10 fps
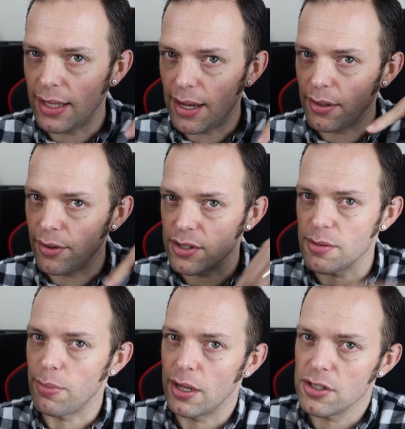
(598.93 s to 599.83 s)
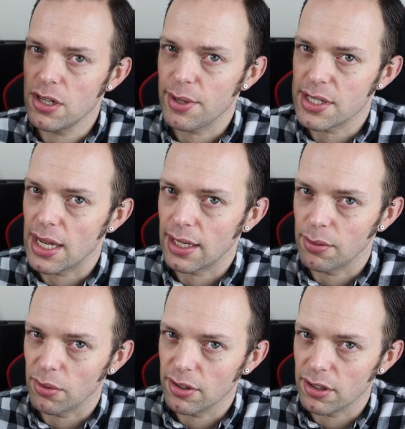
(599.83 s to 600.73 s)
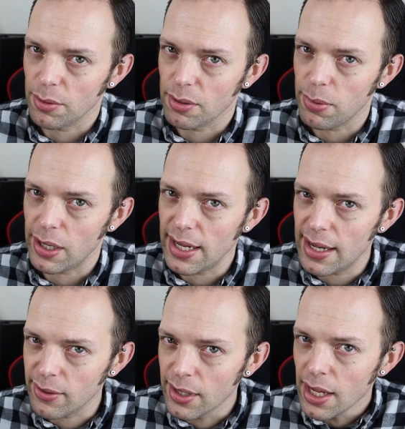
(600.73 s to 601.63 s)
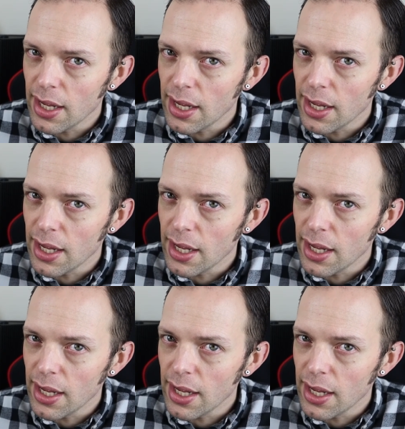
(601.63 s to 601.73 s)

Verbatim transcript: Down there are some buttons. You know exactly what to do with them by now.